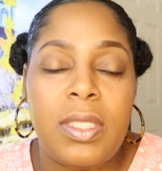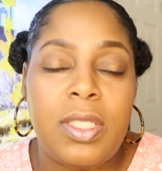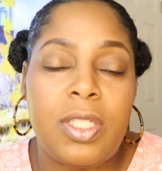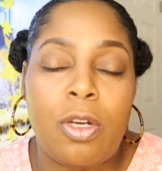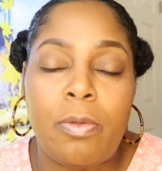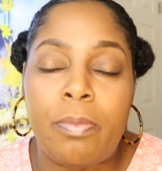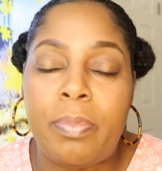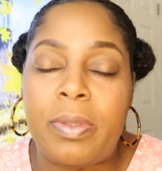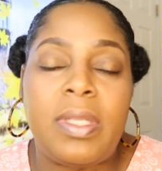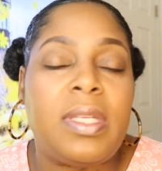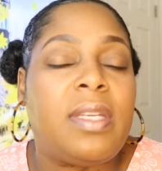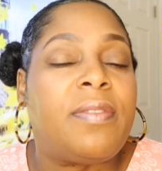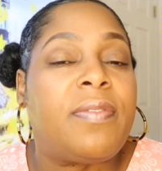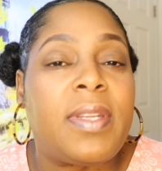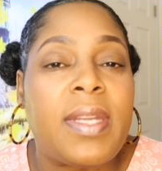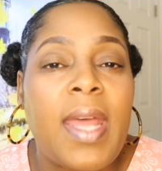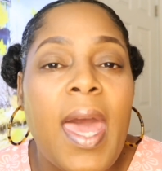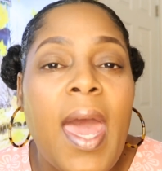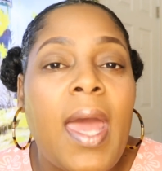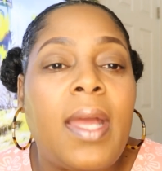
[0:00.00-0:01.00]
Don't believe
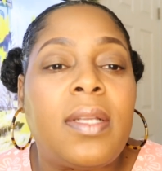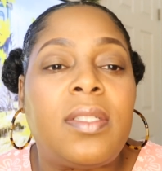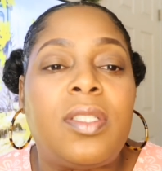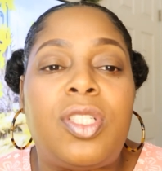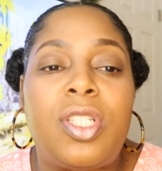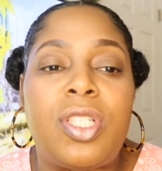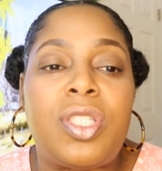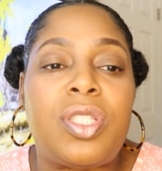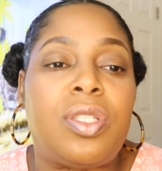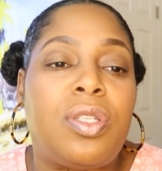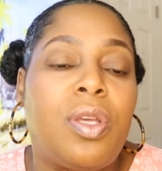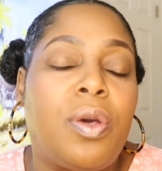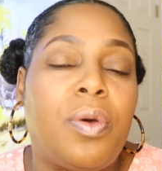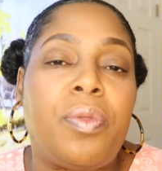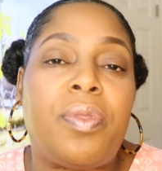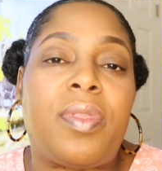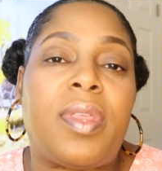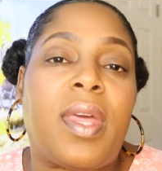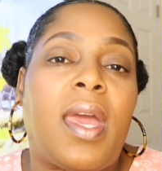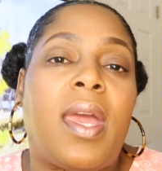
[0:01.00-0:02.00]
in that. Just
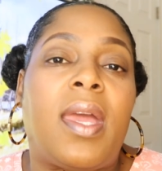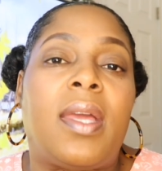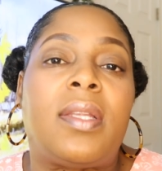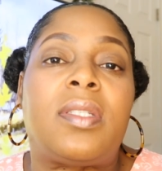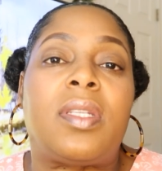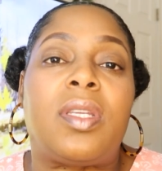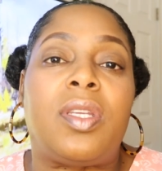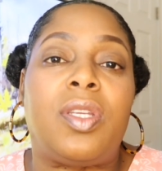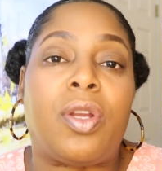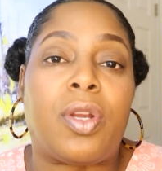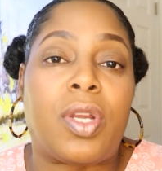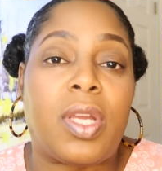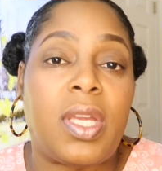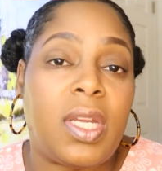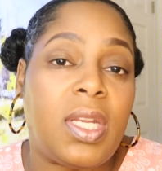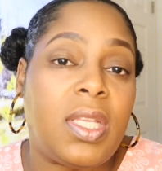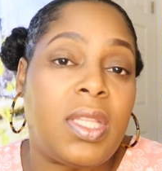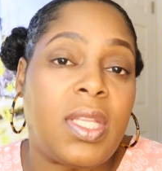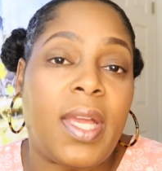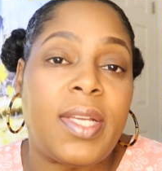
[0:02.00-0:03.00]
know that you're
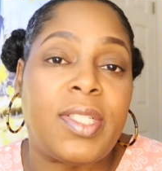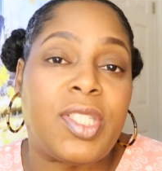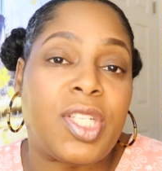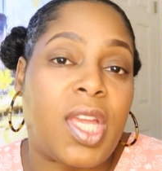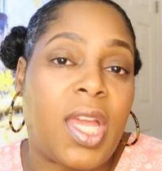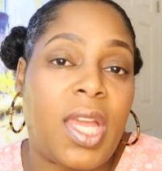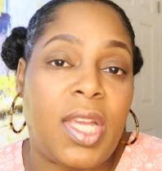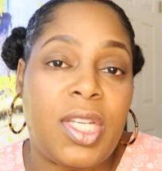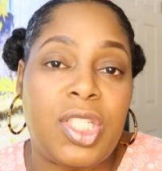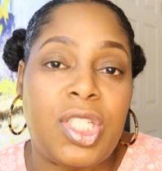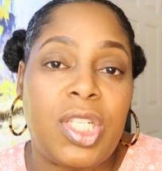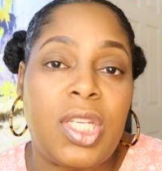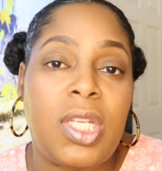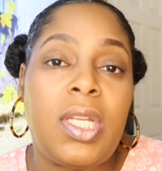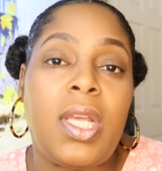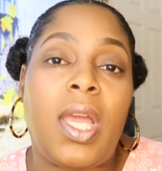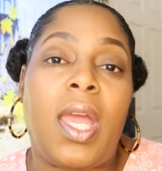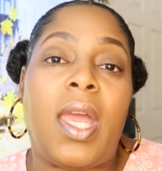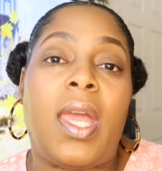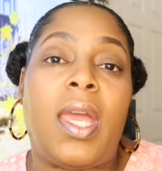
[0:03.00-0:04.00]
getting the
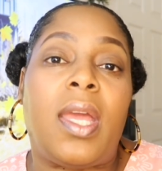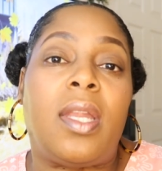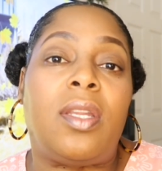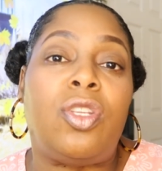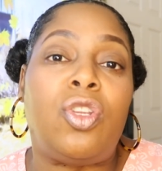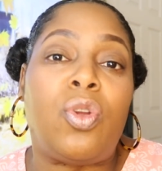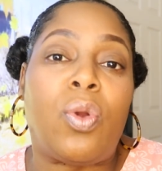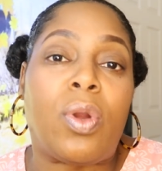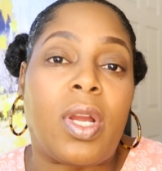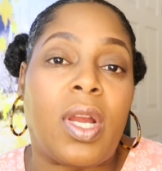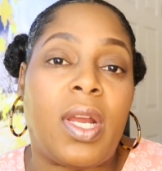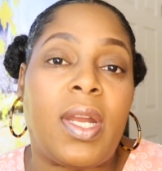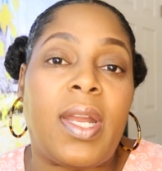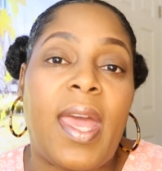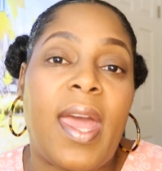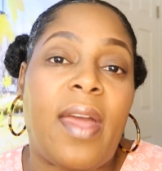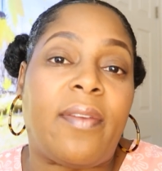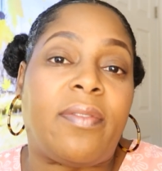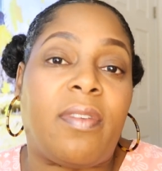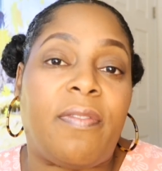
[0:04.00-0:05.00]
education and you're
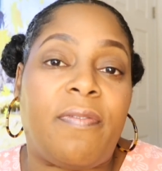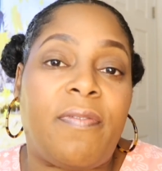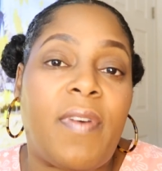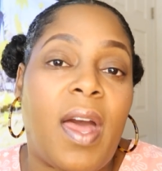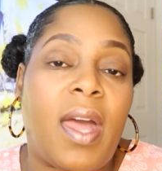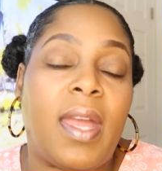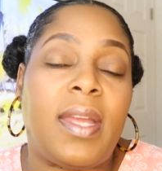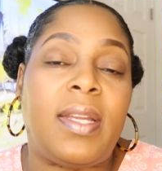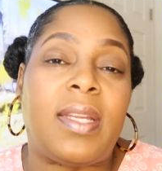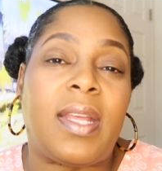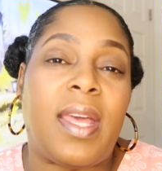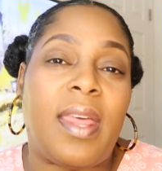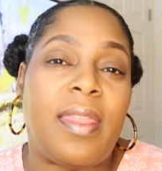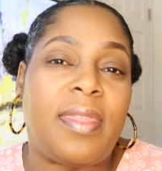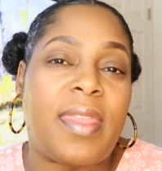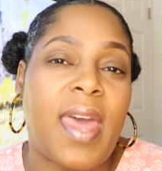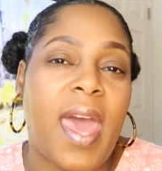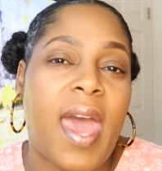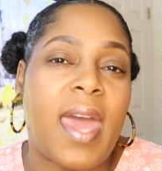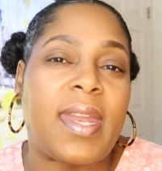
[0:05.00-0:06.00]
gonna have to find
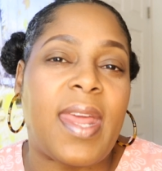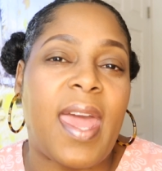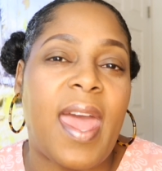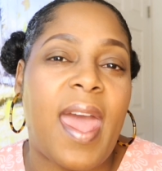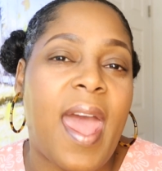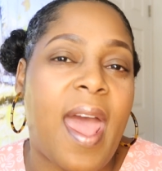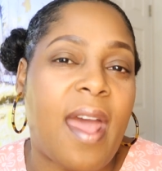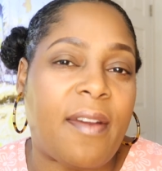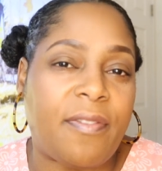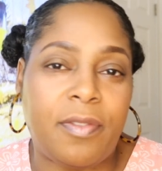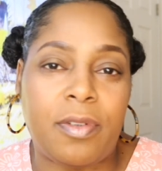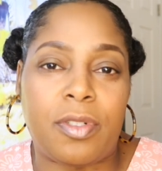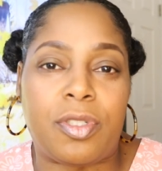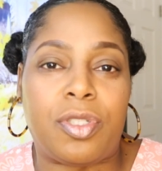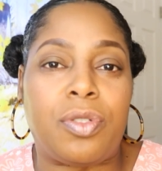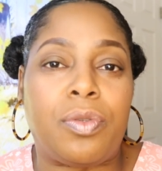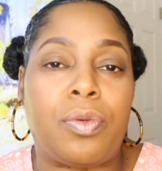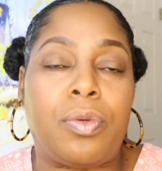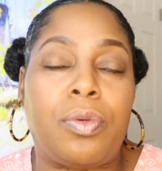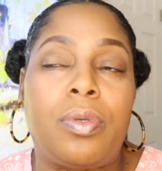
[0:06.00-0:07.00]
that after
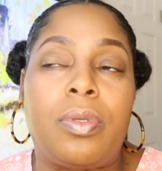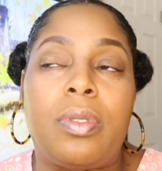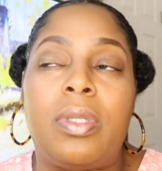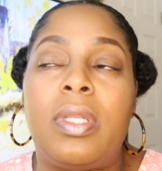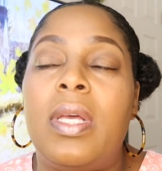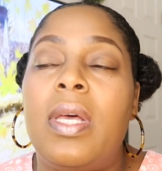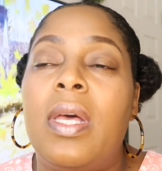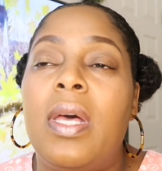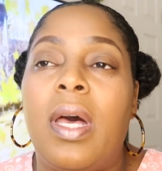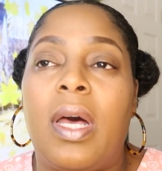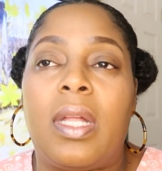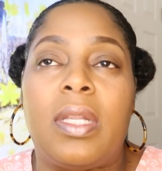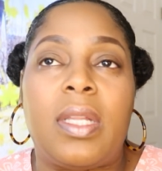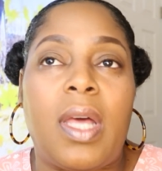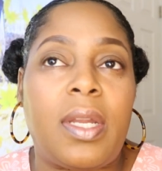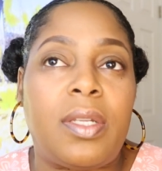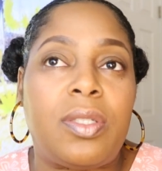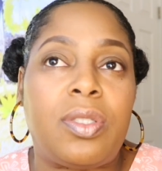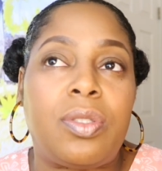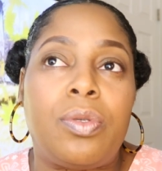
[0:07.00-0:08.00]
school. A
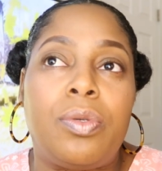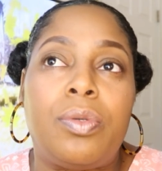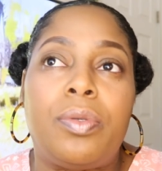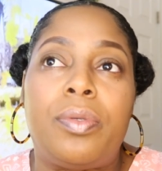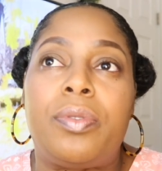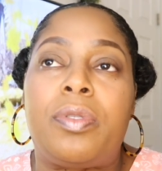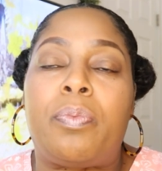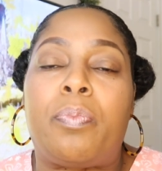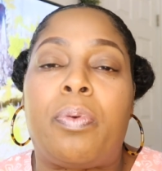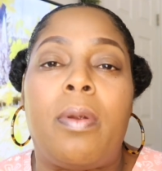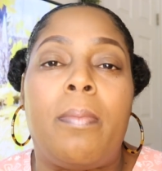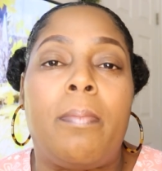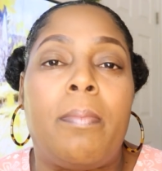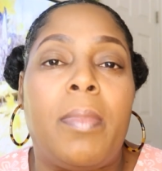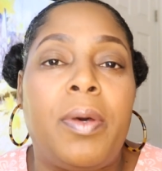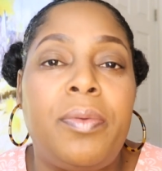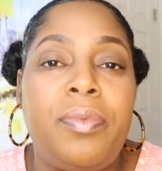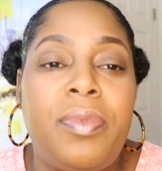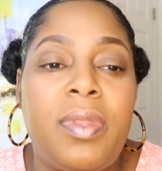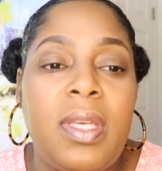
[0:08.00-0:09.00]
lot of schools
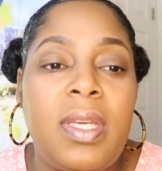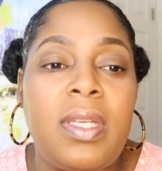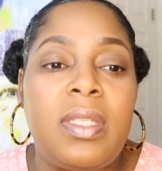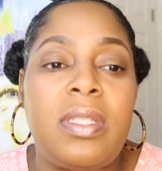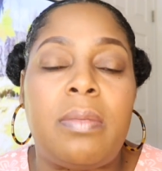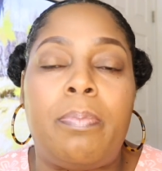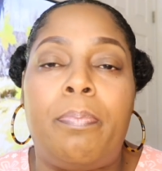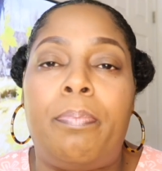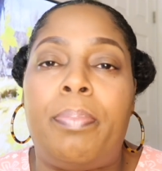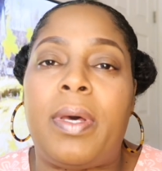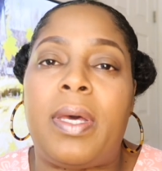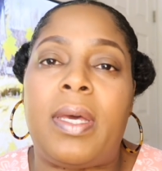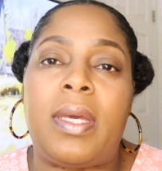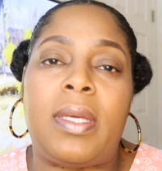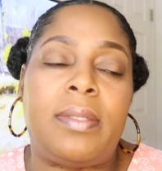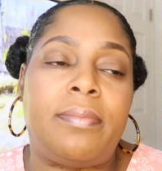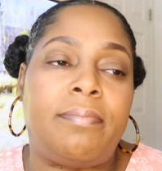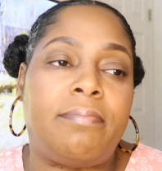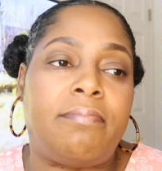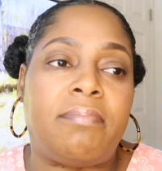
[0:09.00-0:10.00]
promote this,
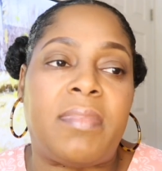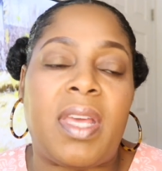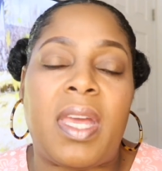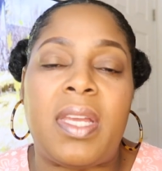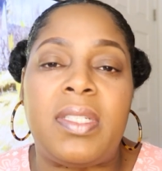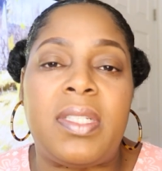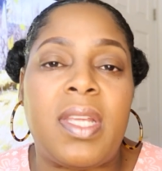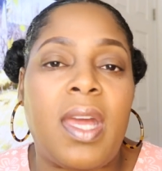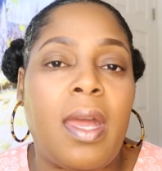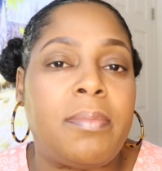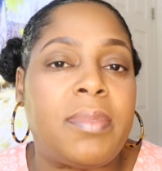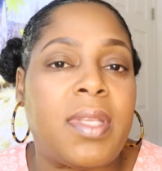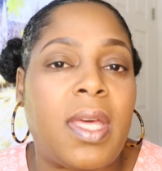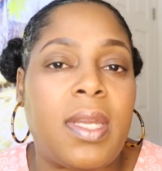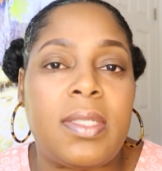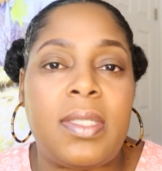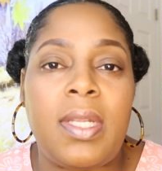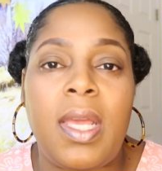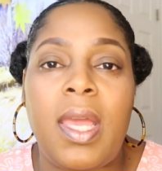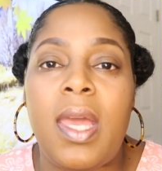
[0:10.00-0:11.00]
but nine times
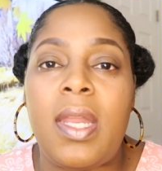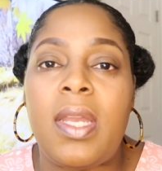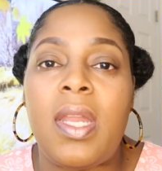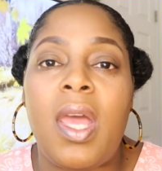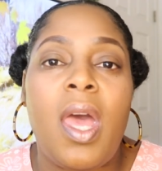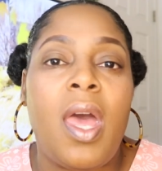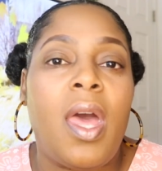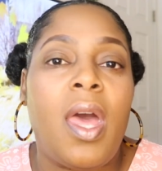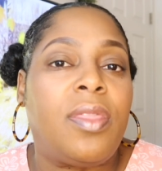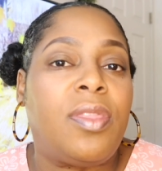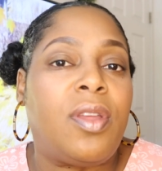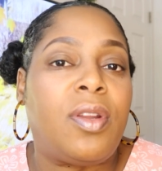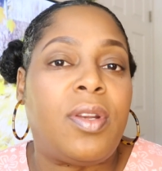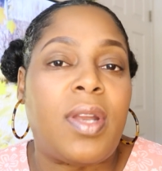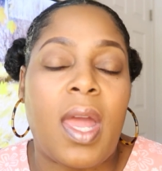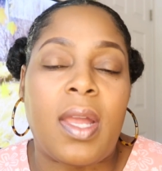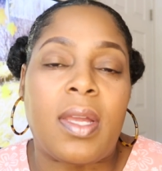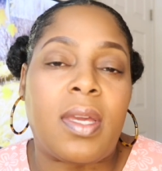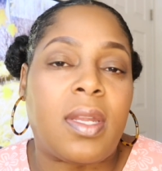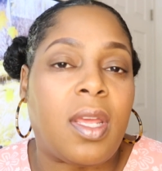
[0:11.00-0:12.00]
out of 10, they're
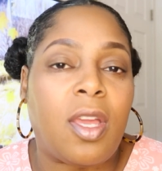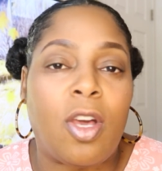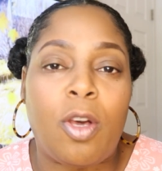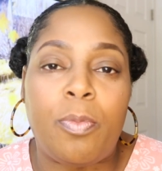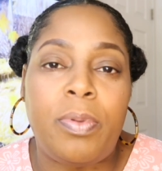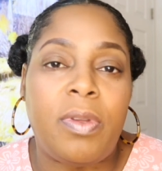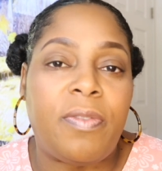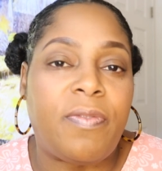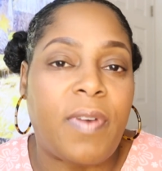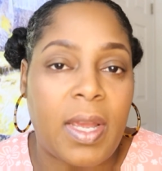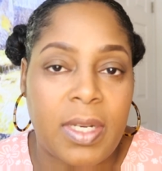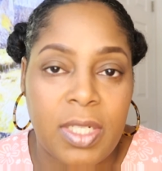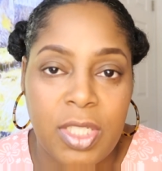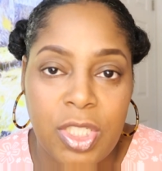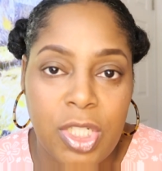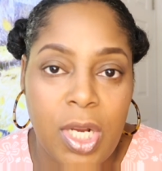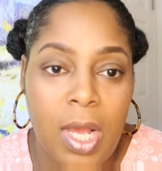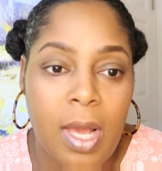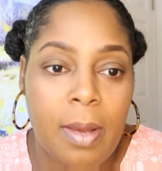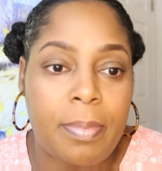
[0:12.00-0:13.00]
not gonna help you find a
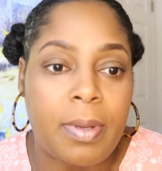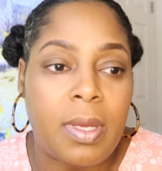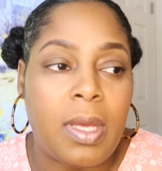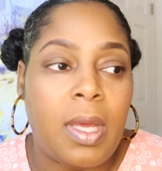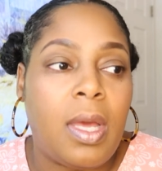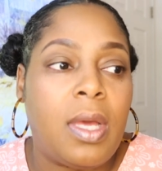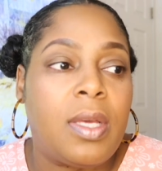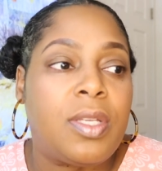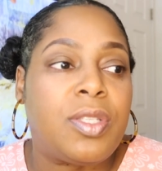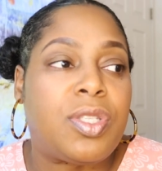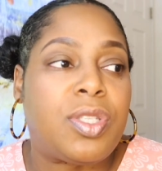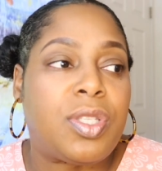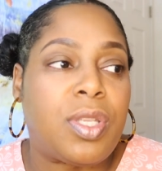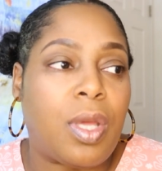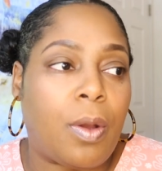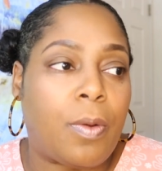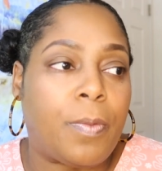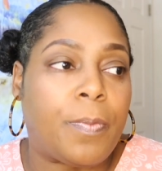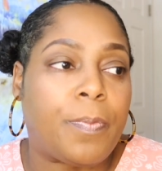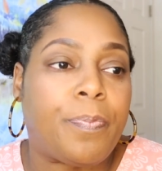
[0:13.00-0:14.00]
job.
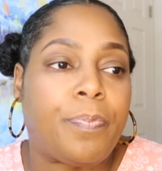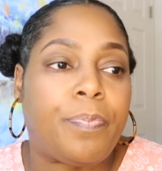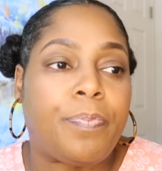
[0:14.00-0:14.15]
So,